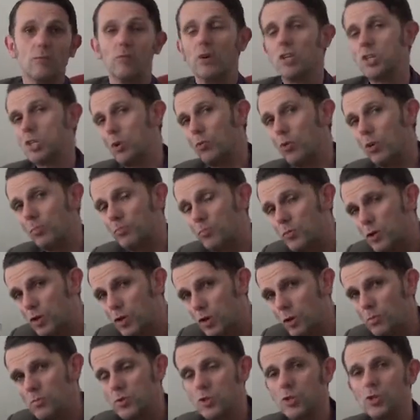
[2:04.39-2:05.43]
which I will
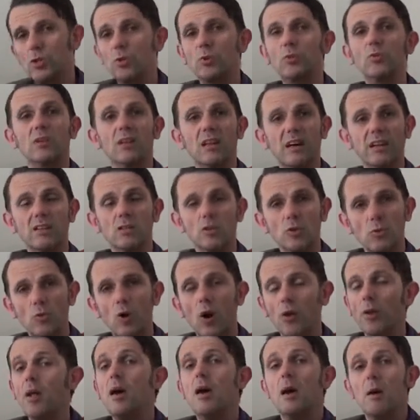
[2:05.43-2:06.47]
come to later
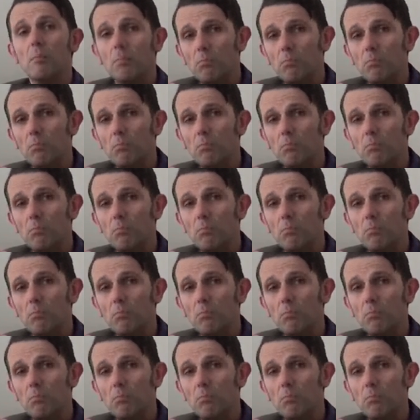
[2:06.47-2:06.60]
on.